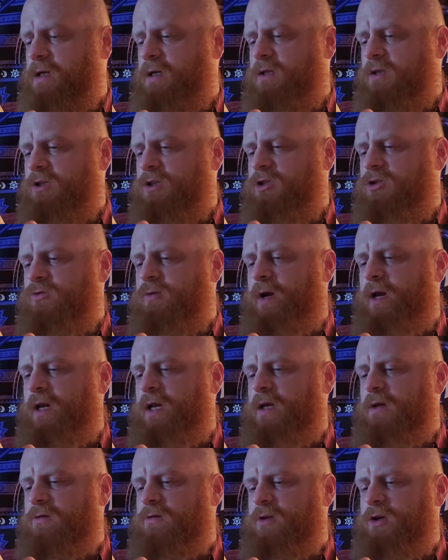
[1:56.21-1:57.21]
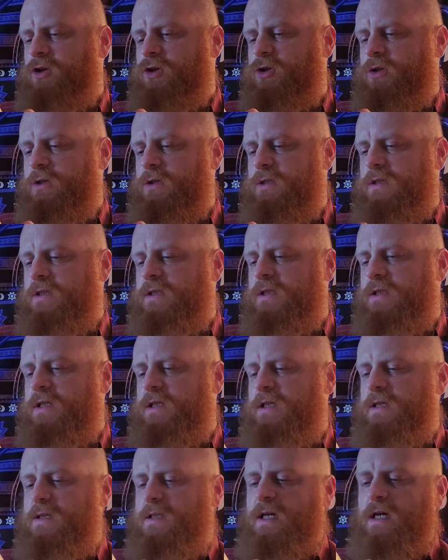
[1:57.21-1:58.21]
straining vision
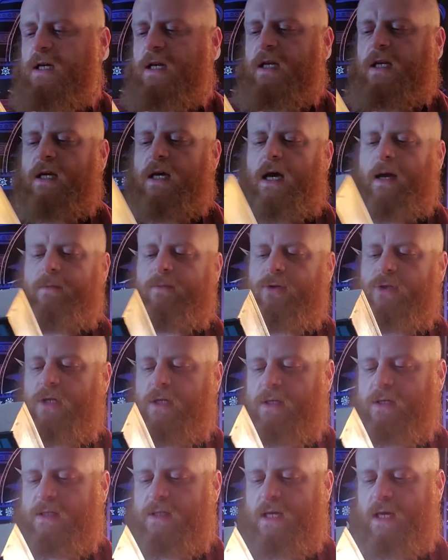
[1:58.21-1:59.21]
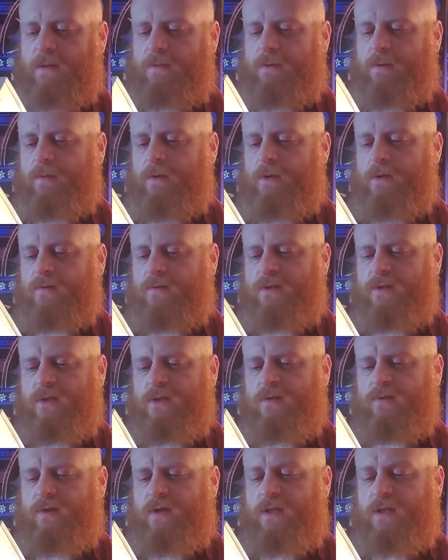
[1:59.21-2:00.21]
seize on any object capable of
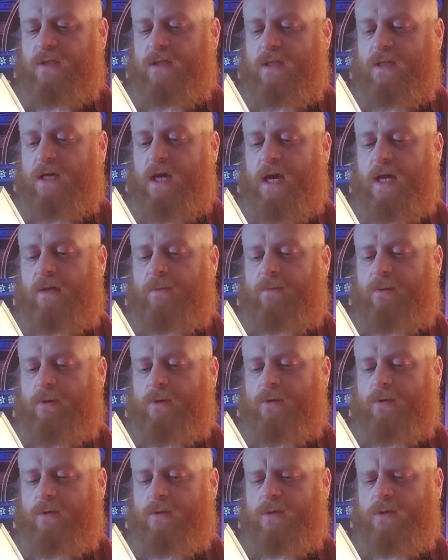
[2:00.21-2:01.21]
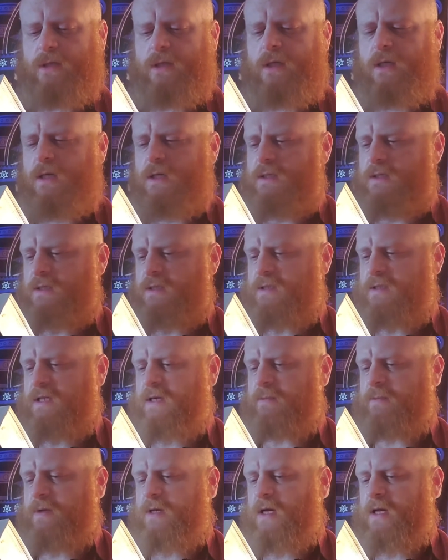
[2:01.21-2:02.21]
serving as a guidepost to
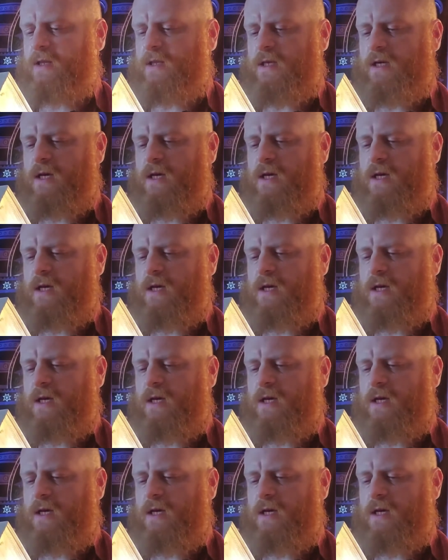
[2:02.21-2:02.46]
set me on the